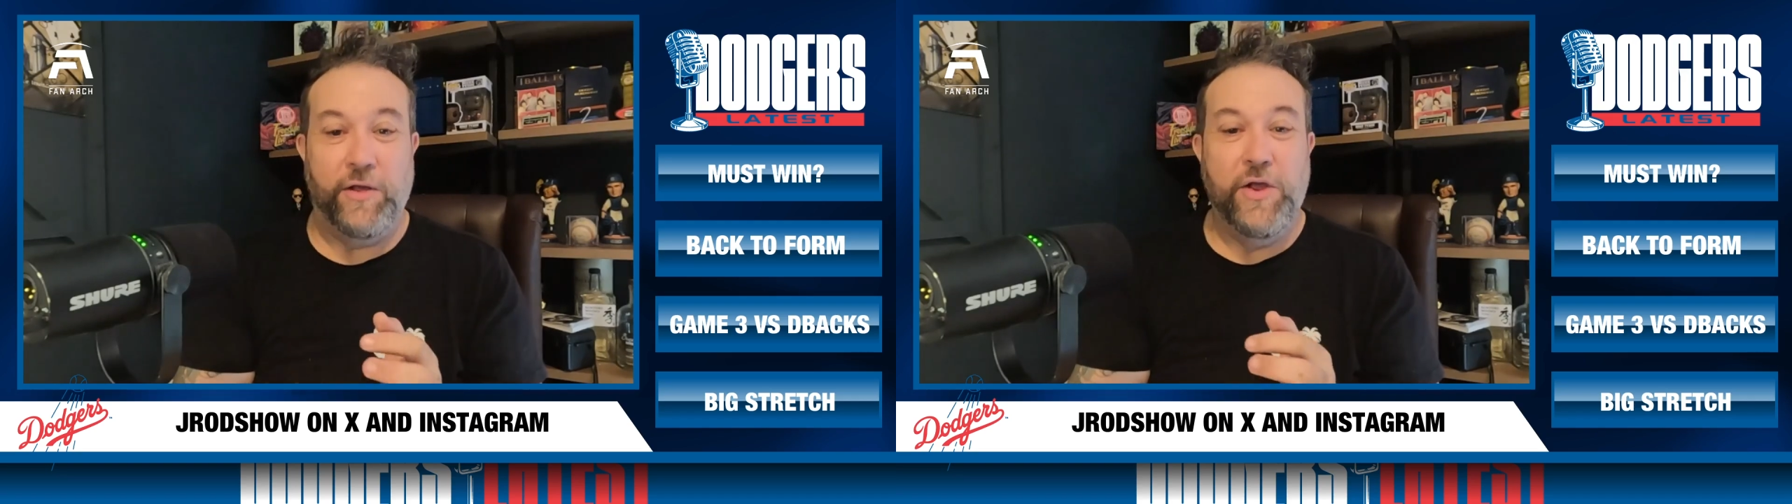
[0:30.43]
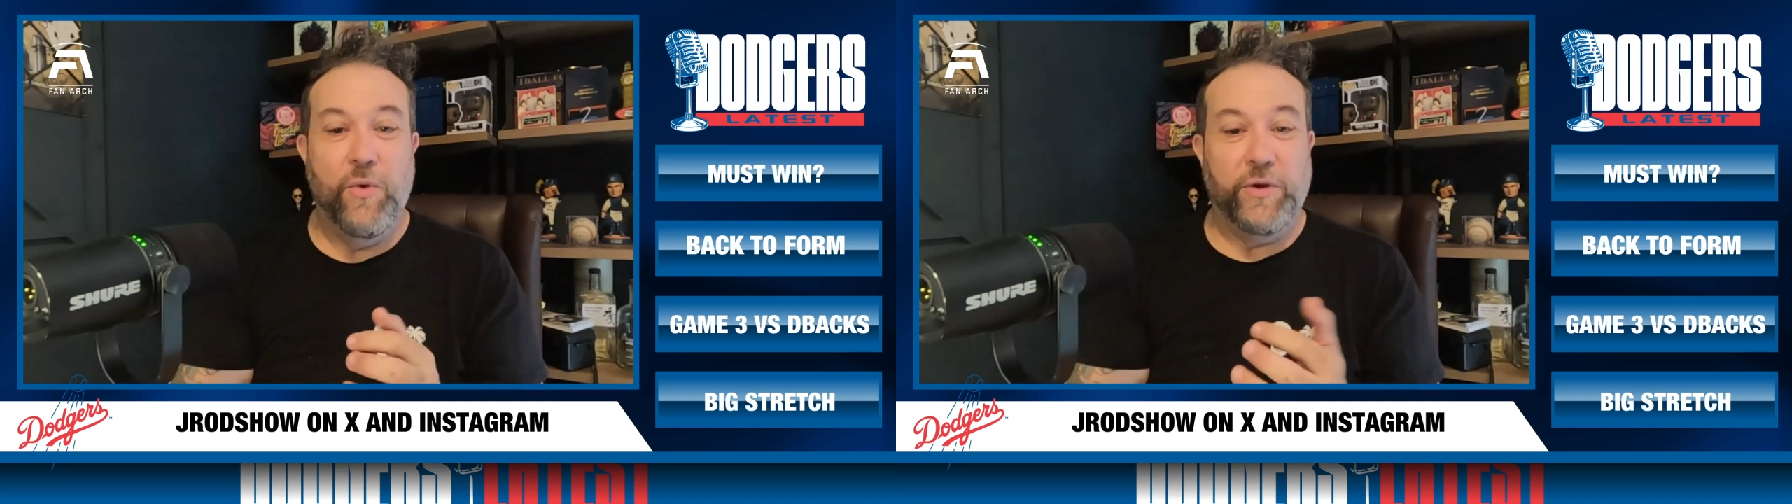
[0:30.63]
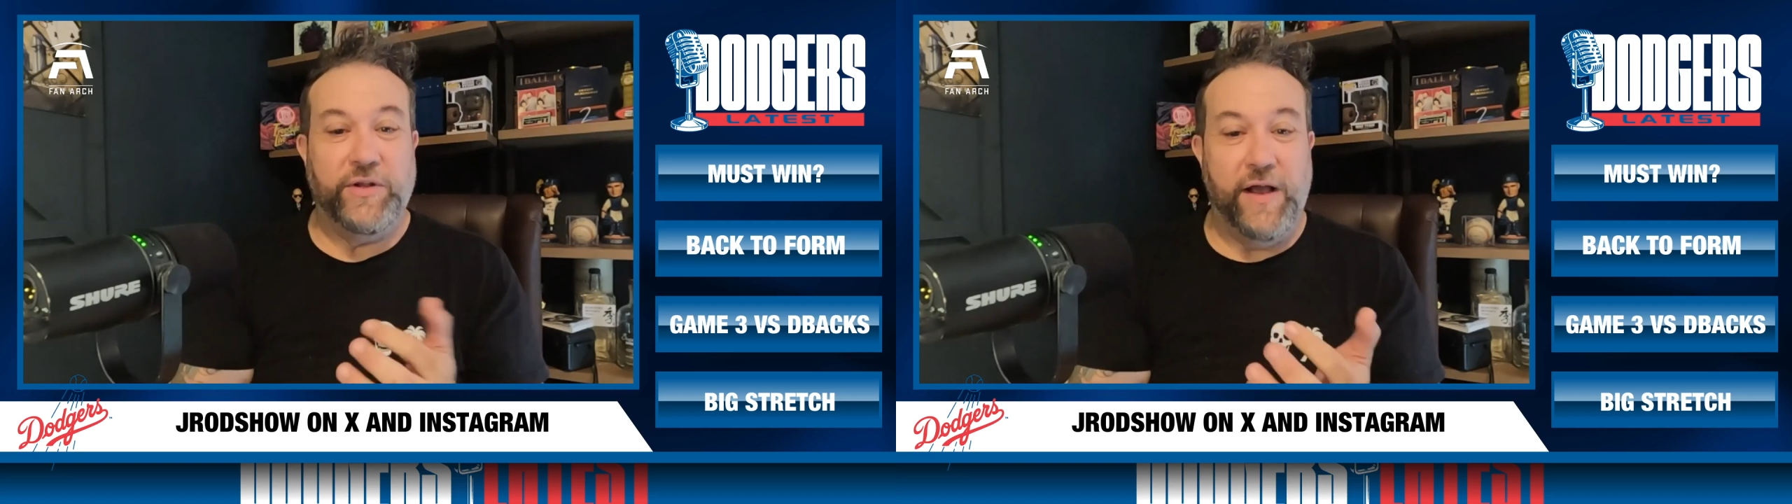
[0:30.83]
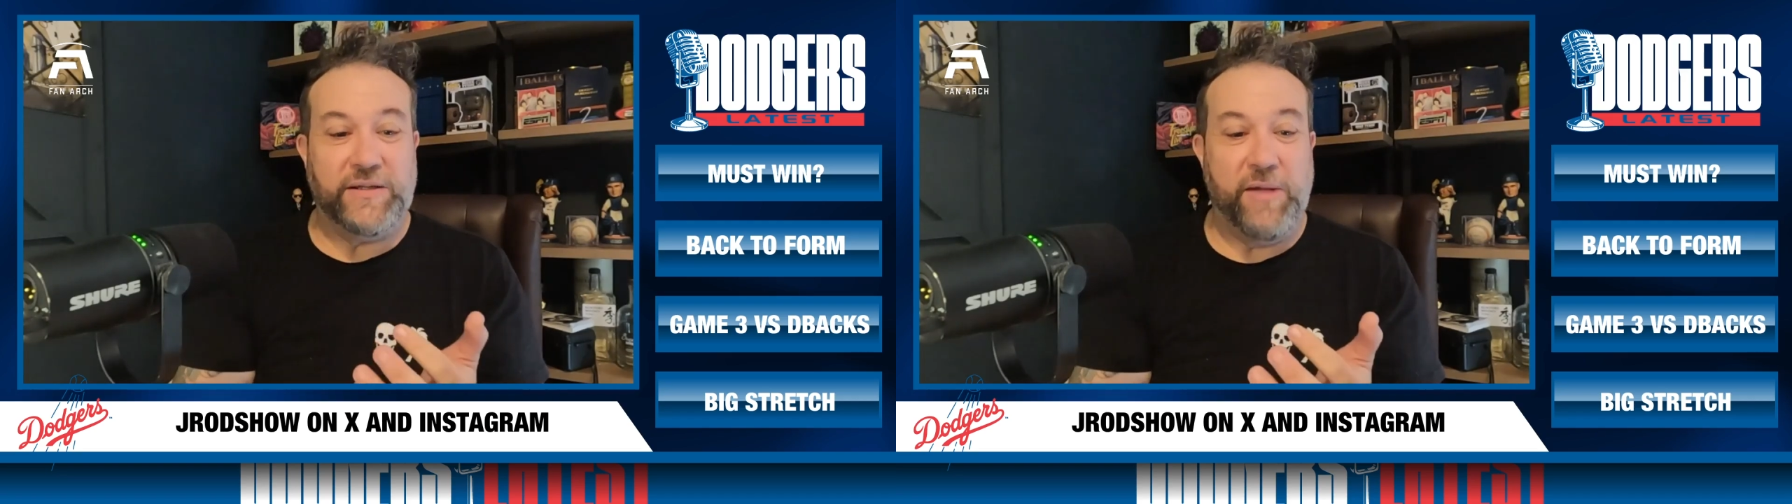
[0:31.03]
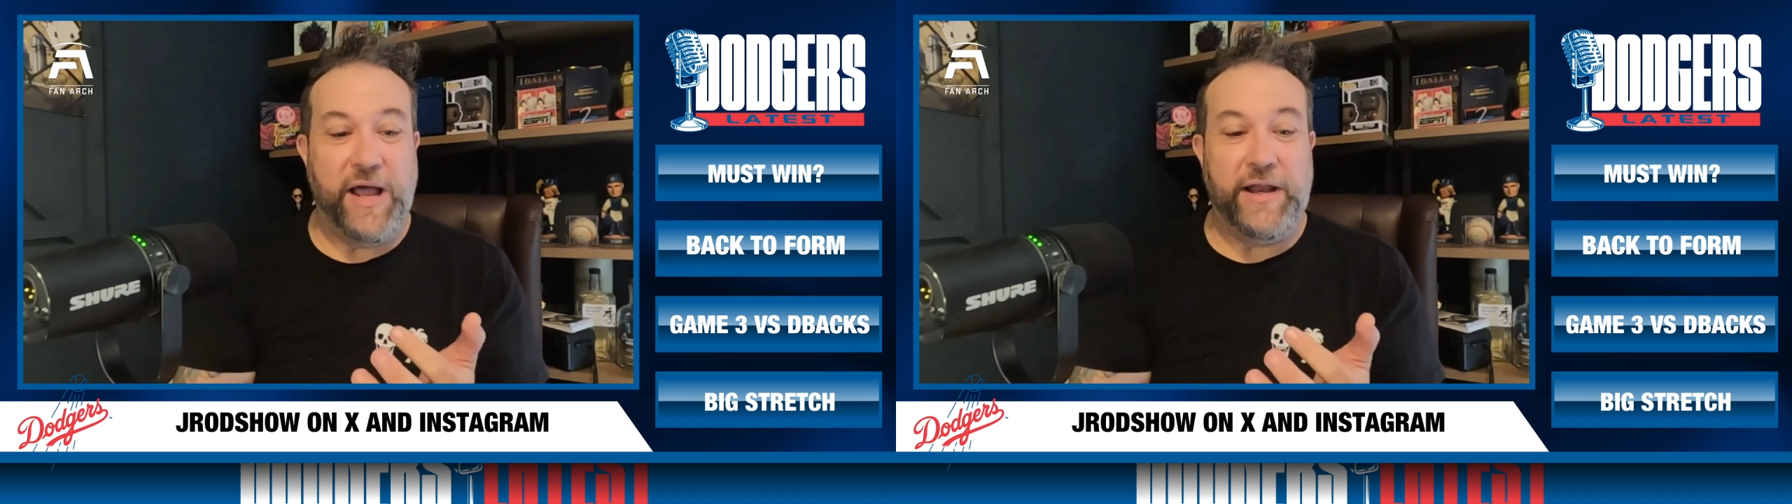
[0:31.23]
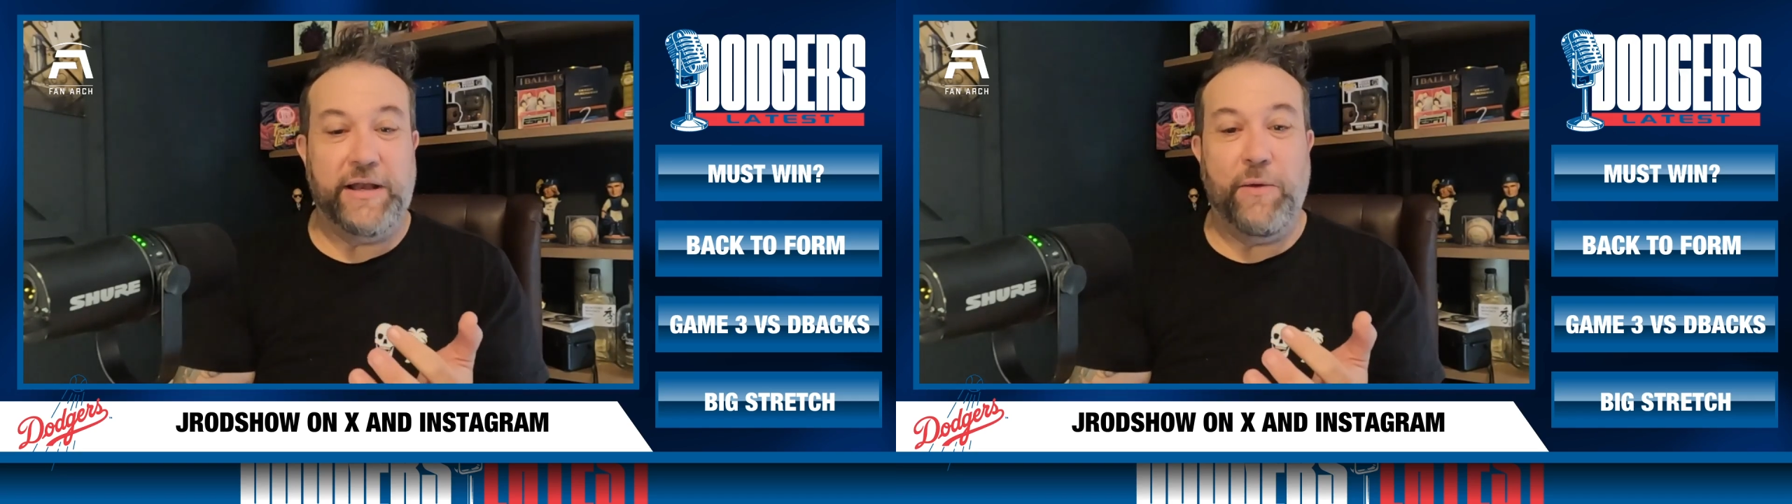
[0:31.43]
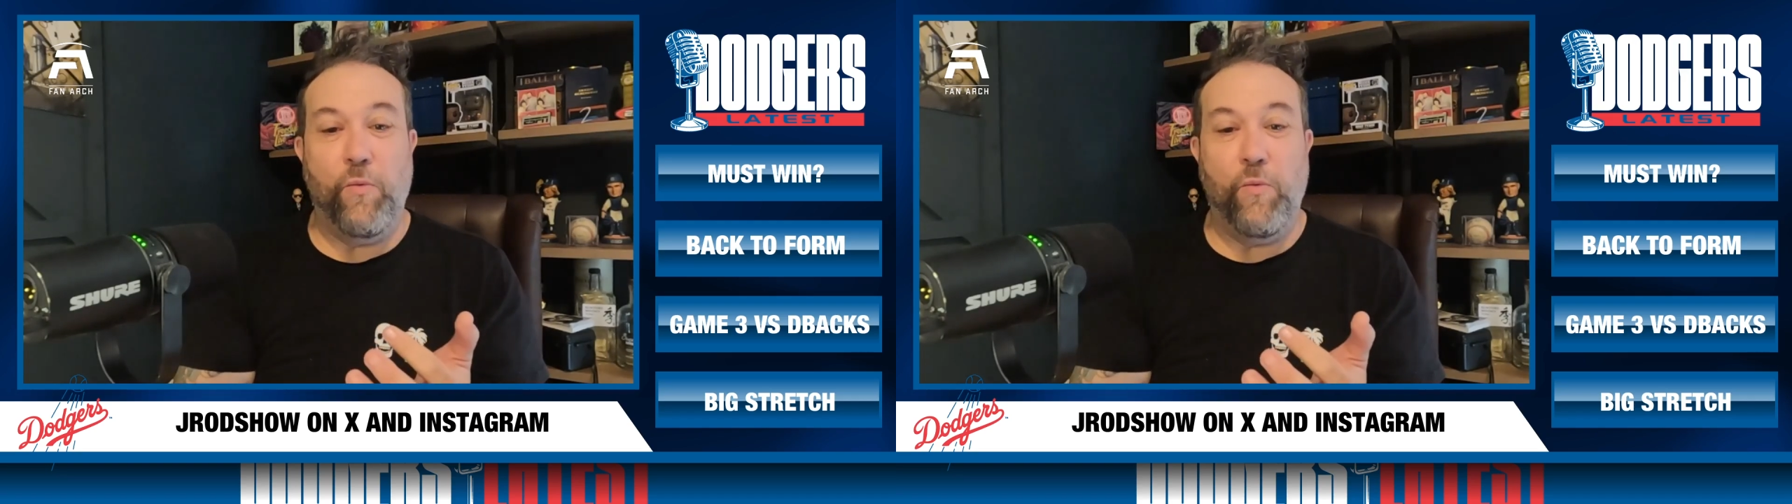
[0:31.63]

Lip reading: we talked about it. It